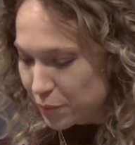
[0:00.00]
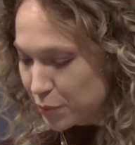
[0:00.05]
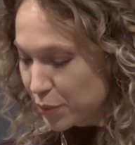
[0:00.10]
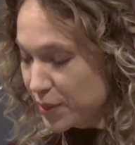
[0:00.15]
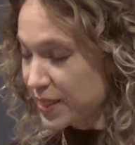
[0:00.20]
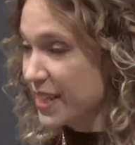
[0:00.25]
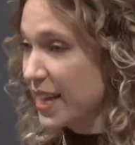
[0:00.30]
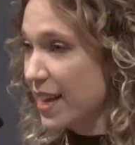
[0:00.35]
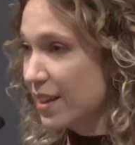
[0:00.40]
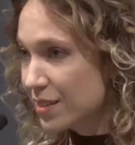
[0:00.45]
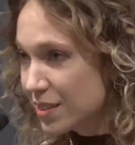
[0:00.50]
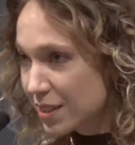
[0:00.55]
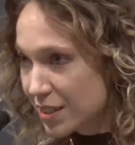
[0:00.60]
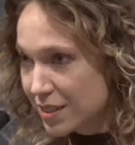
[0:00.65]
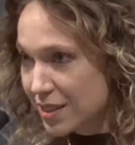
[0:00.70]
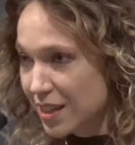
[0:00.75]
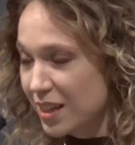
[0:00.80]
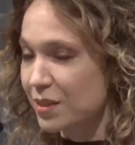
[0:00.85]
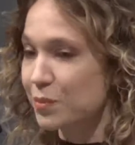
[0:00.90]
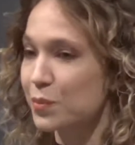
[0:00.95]

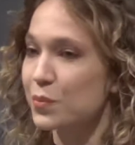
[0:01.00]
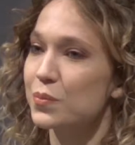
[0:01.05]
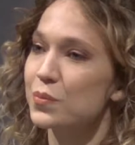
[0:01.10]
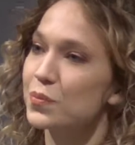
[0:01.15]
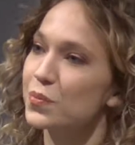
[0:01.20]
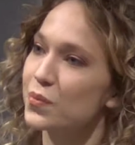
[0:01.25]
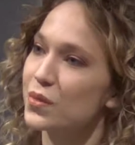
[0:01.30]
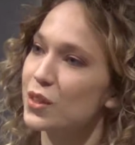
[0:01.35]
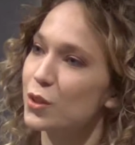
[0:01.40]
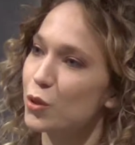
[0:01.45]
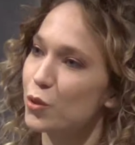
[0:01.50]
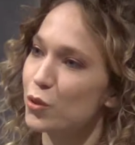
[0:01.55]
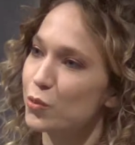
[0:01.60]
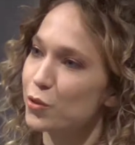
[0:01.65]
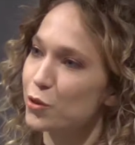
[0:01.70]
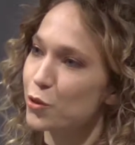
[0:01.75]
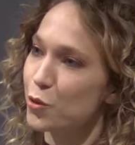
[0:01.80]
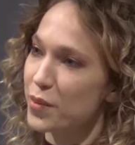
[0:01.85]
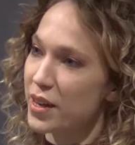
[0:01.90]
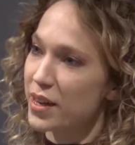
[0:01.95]
presented them the
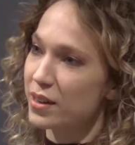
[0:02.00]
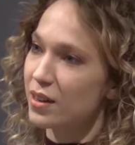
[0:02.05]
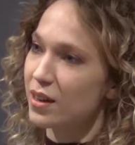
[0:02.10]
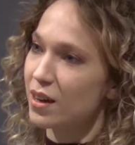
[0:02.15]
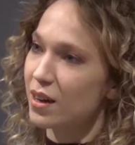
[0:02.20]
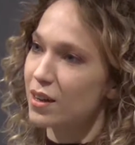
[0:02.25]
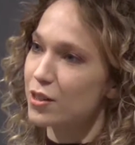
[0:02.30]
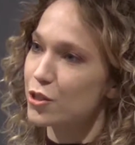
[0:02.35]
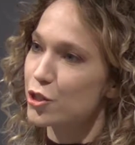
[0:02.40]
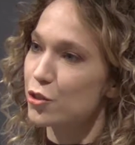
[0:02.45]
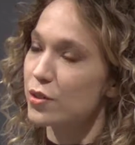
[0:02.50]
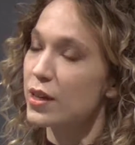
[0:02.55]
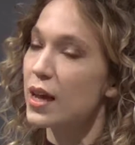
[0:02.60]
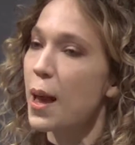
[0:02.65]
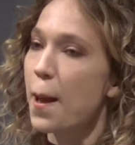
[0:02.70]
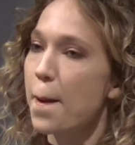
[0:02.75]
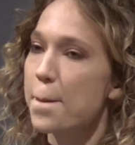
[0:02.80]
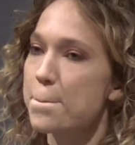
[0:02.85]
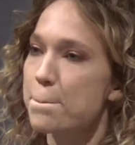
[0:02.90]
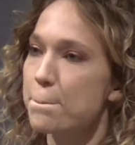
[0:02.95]
Romani culture,
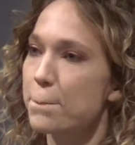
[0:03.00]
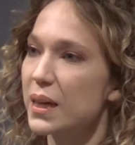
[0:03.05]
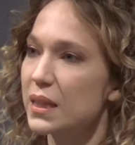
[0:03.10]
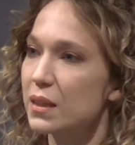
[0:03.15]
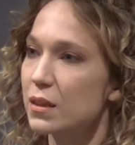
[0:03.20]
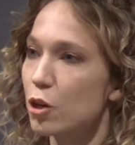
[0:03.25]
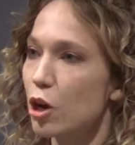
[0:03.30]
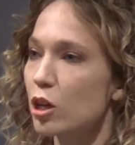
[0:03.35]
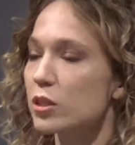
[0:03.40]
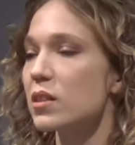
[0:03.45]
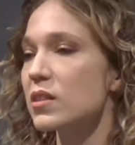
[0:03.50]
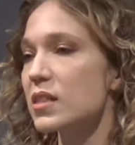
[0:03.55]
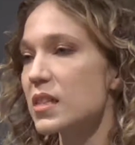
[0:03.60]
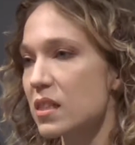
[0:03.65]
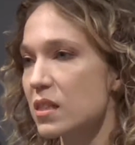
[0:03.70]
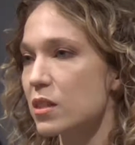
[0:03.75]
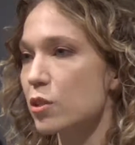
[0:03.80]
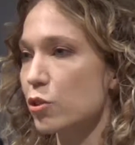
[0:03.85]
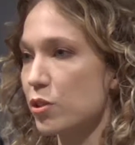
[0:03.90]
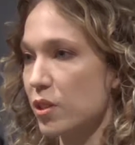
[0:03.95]
but not in a
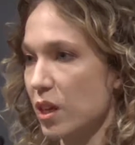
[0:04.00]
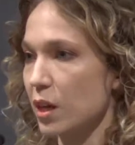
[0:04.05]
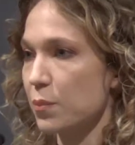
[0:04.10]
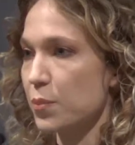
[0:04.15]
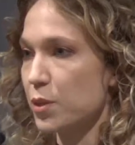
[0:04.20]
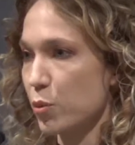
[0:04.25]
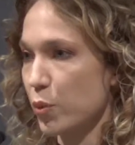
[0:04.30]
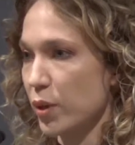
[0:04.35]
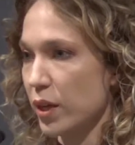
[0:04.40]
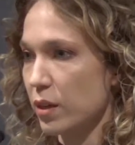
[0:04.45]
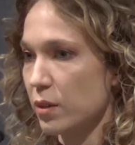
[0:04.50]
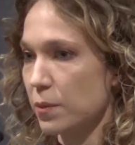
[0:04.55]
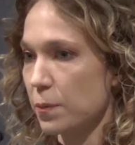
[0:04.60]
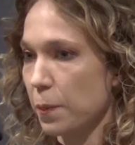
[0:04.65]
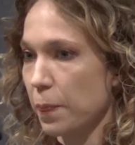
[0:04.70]
stereotyped way.